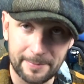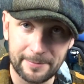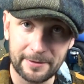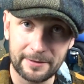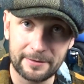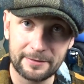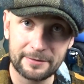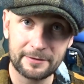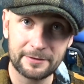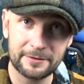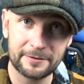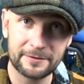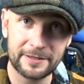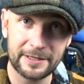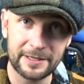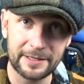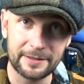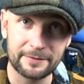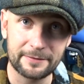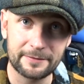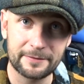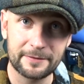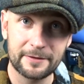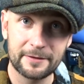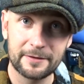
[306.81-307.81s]
to the
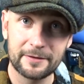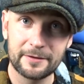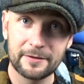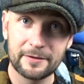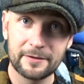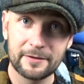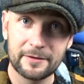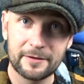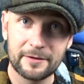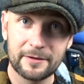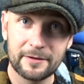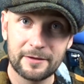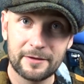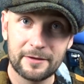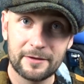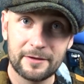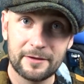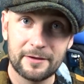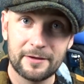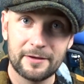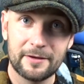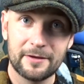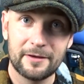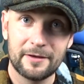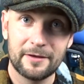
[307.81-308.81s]
13th.
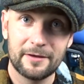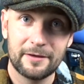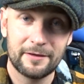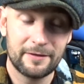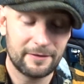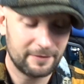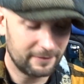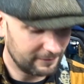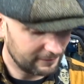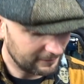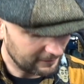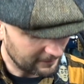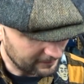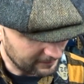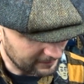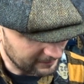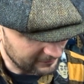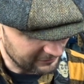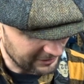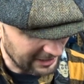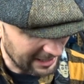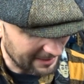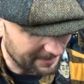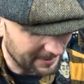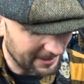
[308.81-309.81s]
So the
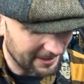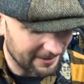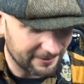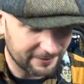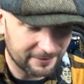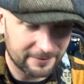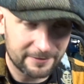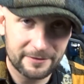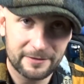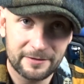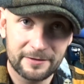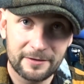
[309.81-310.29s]
shape here is